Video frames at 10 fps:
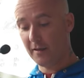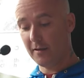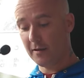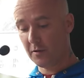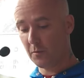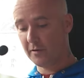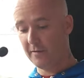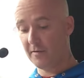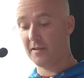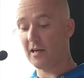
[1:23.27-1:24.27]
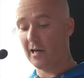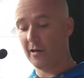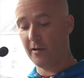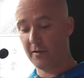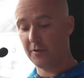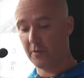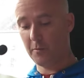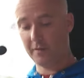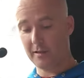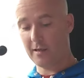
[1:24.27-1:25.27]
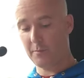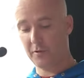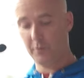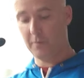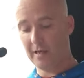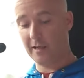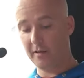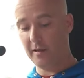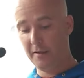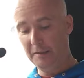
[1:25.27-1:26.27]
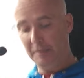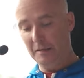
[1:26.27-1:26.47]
This was even tighter. She was in absolute agony.